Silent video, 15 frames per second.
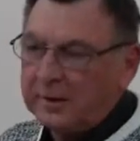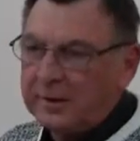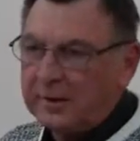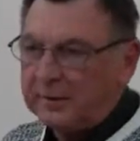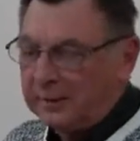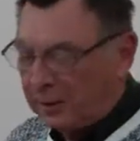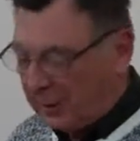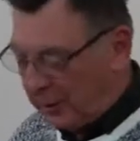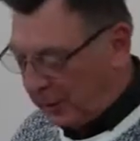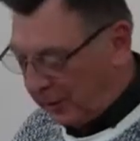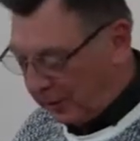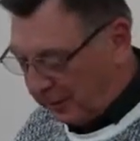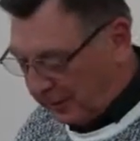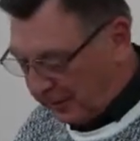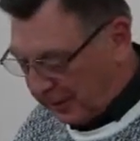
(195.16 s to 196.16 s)
the
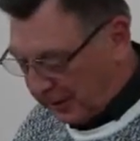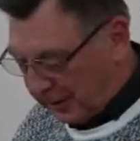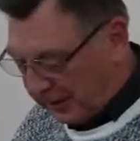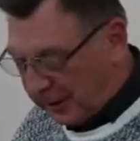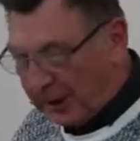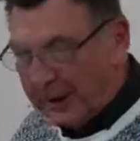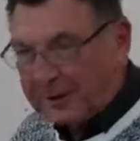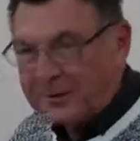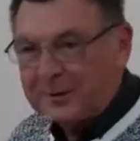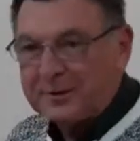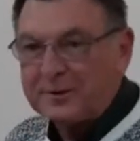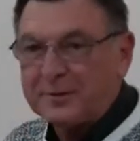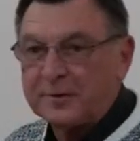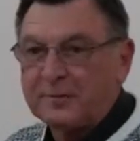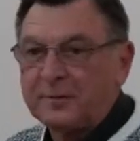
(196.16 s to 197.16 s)
former
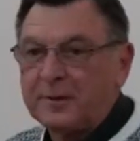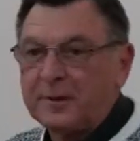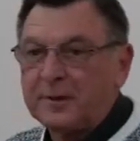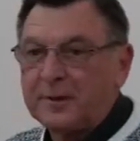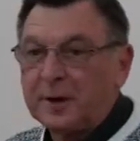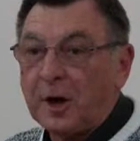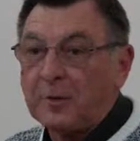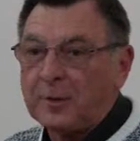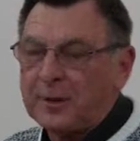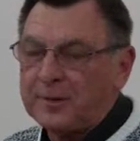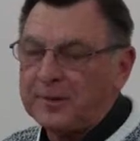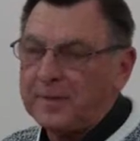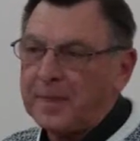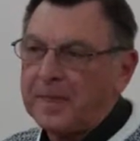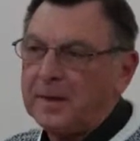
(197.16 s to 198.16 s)
Diocese of
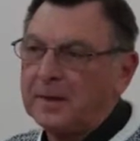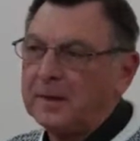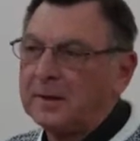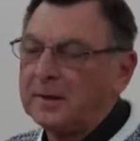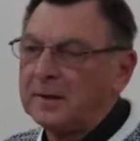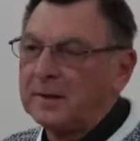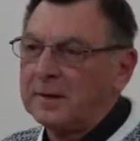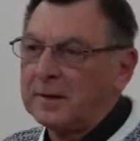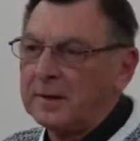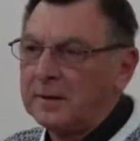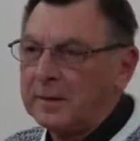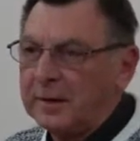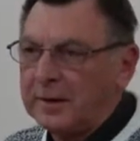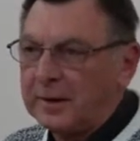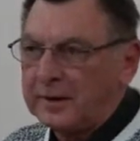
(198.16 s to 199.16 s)
Yarmouth,
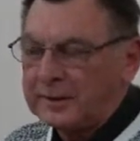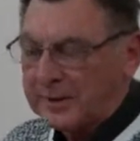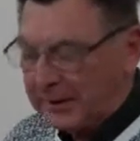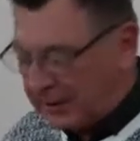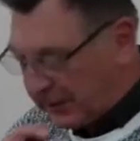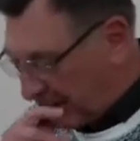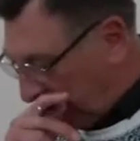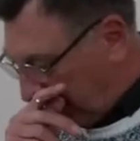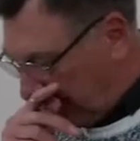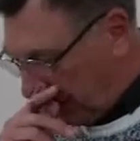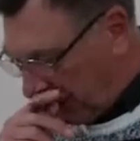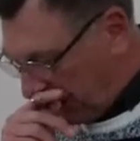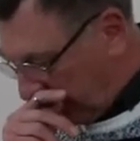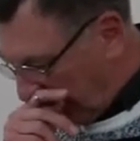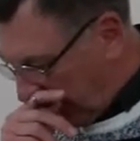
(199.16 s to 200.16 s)
because as I
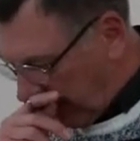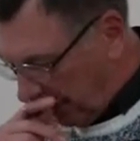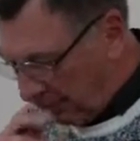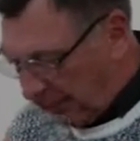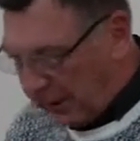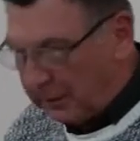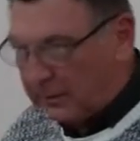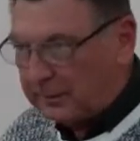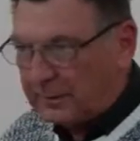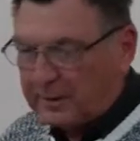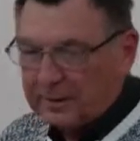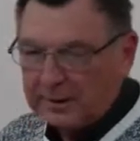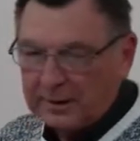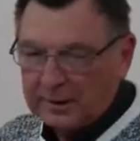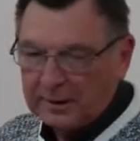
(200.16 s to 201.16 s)
did some background
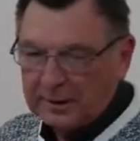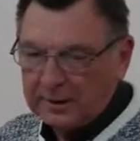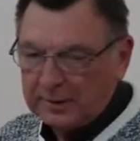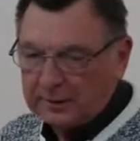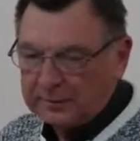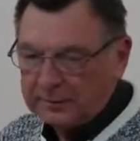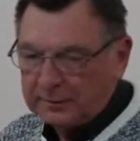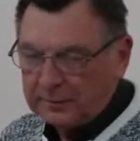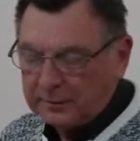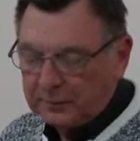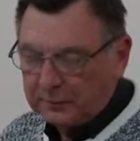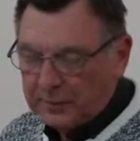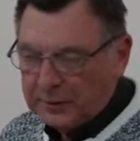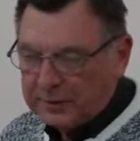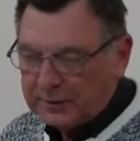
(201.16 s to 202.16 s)

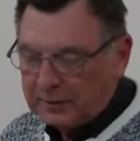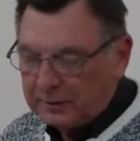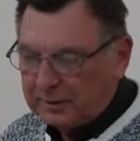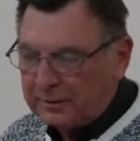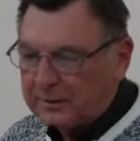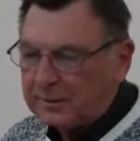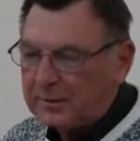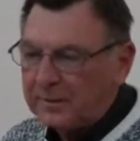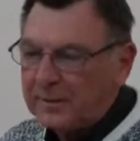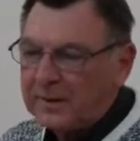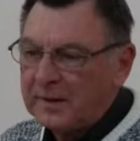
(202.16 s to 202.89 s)
research,